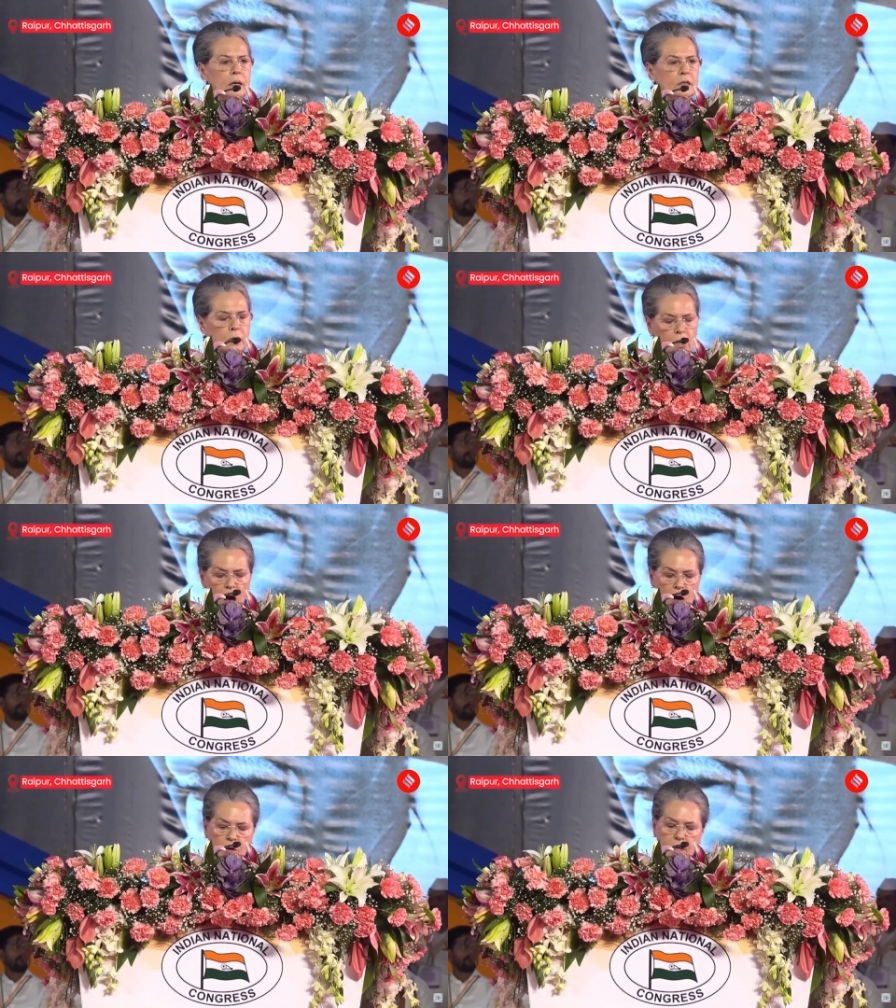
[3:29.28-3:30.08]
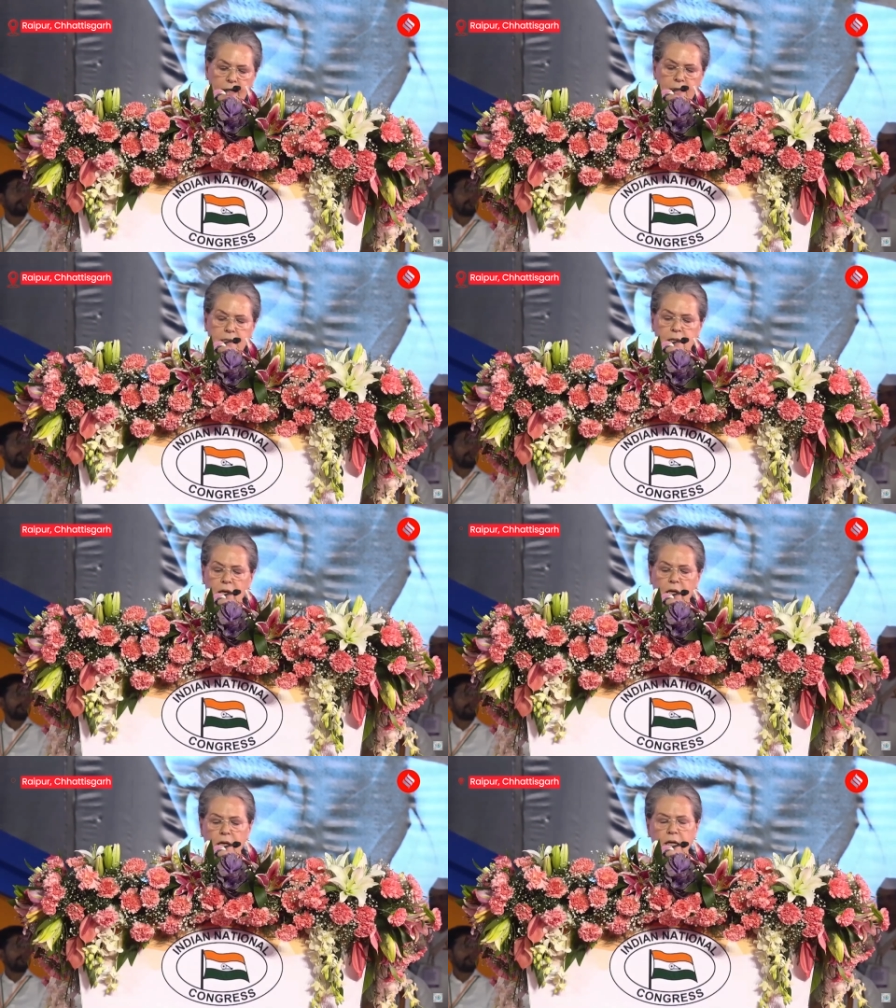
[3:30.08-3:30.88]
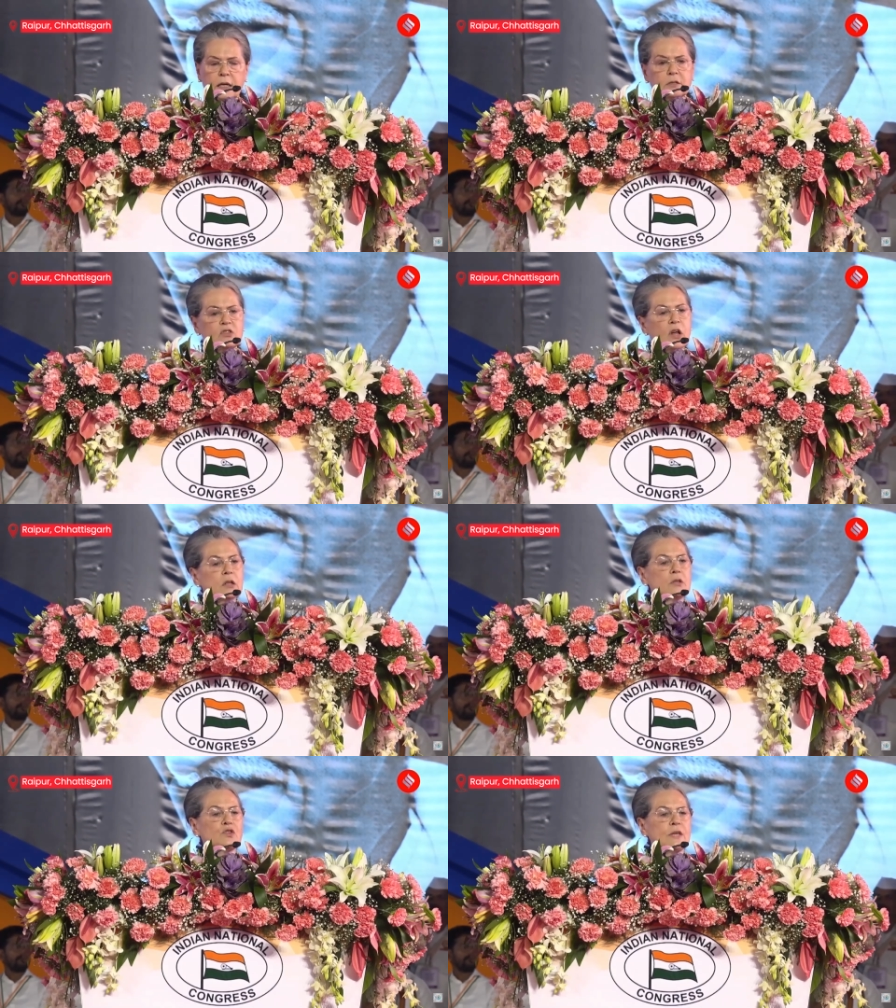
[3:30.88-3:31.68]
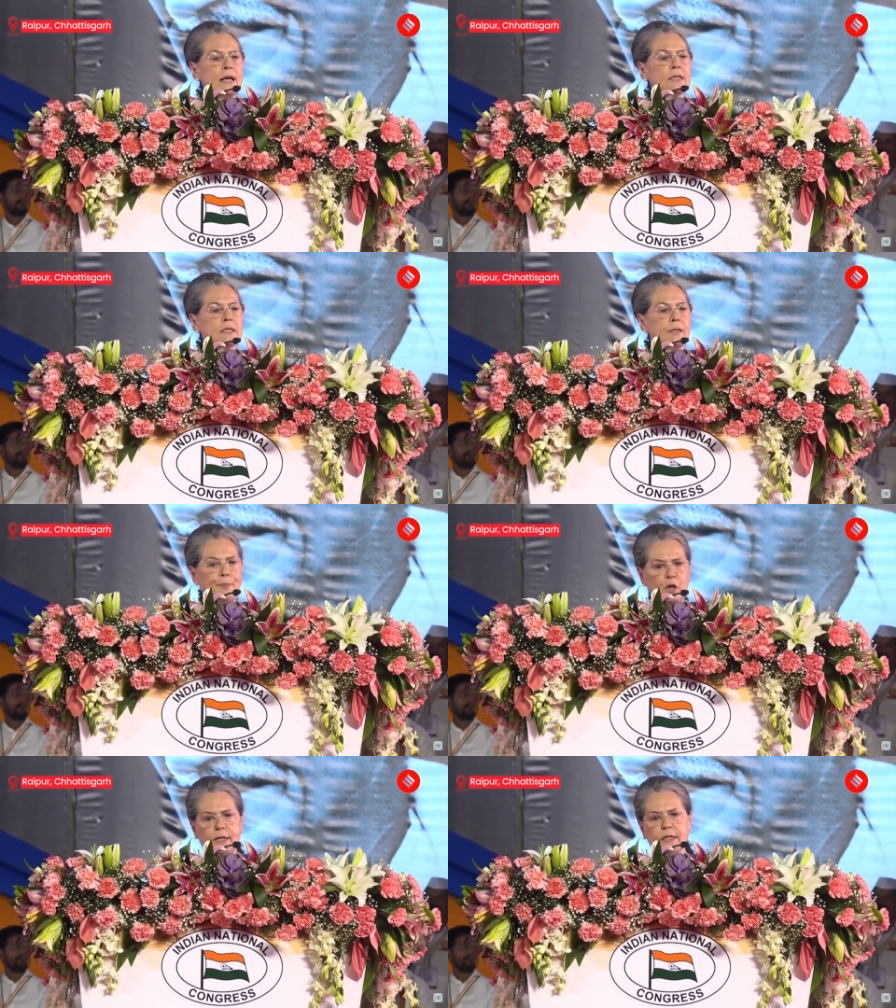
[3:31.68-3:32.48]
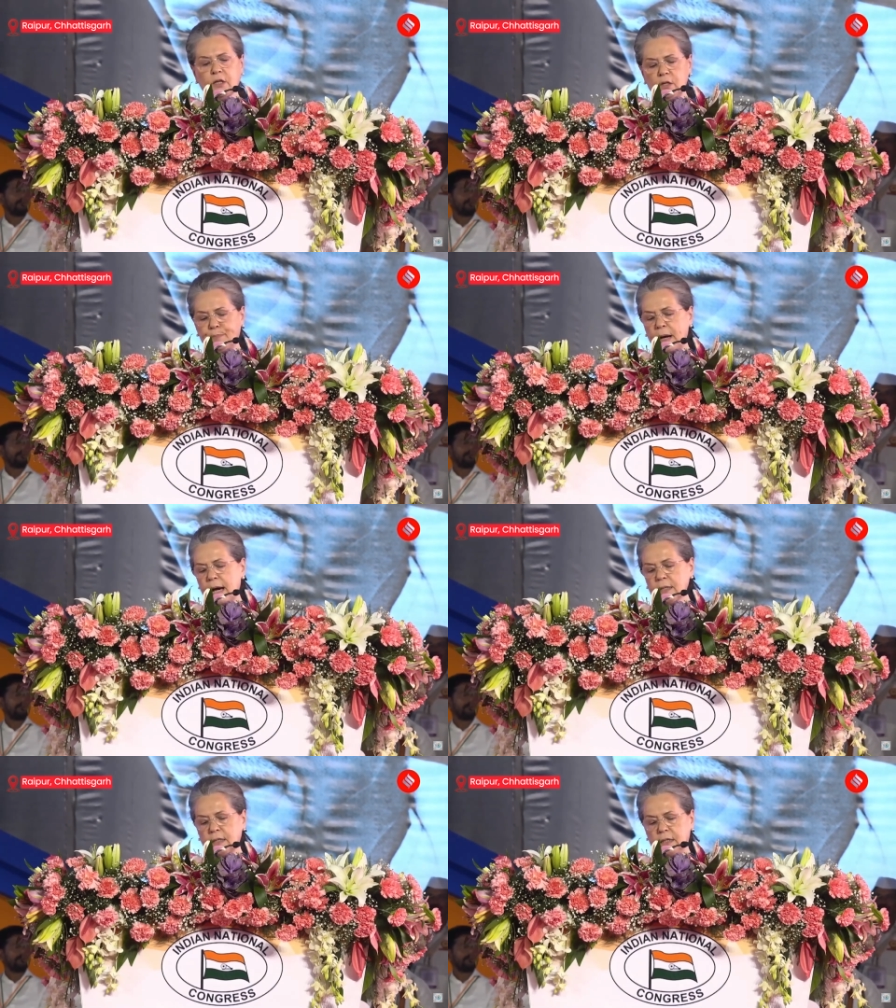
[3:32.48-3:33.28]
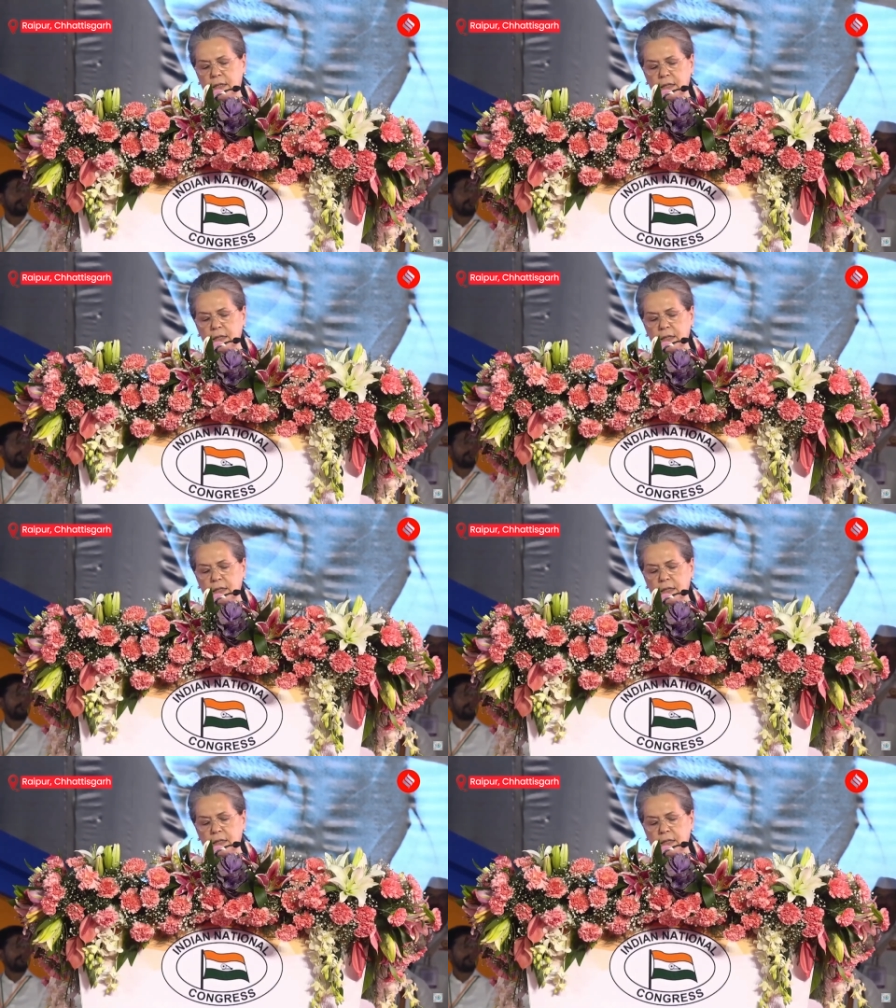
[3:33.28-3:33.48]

The Congress is not just a political party.